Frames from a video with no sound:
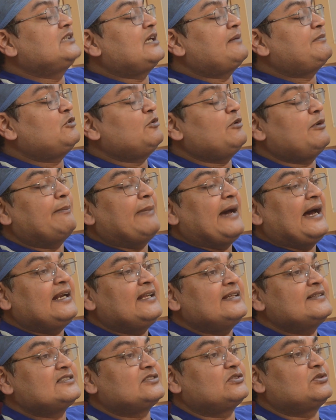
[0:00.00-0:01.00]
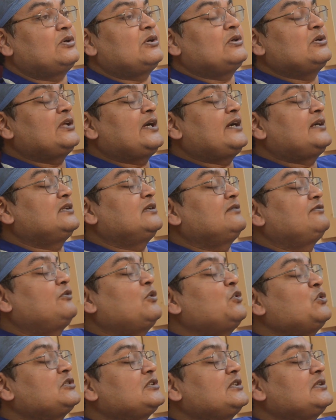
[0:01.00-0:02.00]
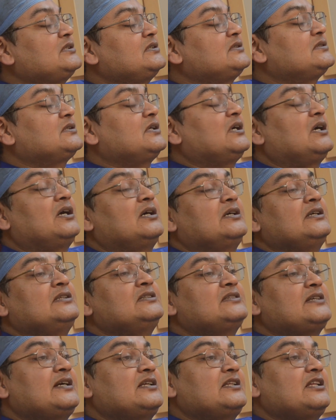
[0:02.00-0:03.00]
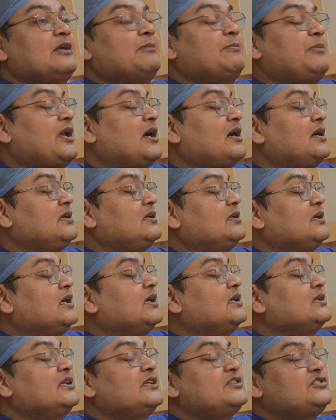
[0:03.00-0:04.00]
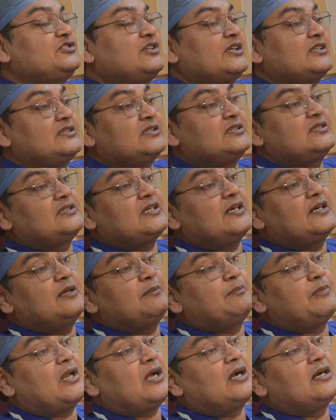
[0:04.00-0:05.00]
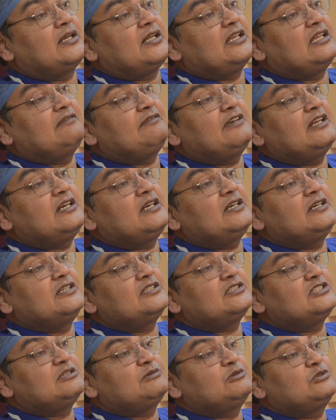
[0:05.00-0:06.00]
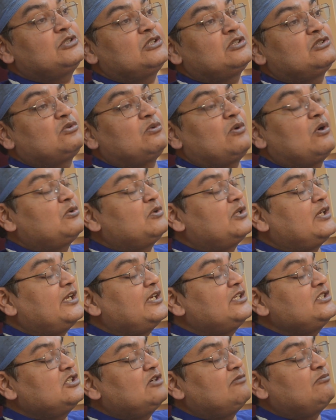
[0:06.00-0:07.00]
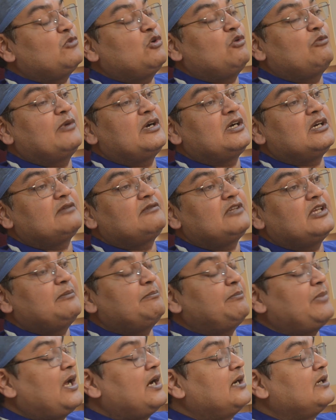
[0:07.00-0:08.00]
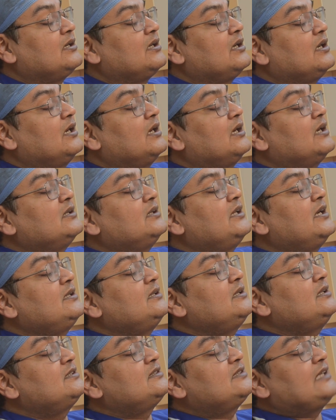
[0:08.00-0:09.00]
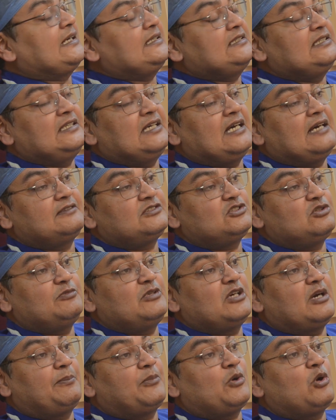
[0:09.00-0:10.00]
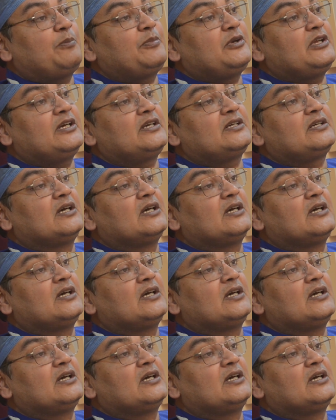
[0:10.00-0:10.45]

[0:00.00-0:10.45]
have to be balanced so that the forces inside the implant, the stress inside the implant are evenly distributed throughout the range of movement of the implant. Then this sizing has to be appropriate.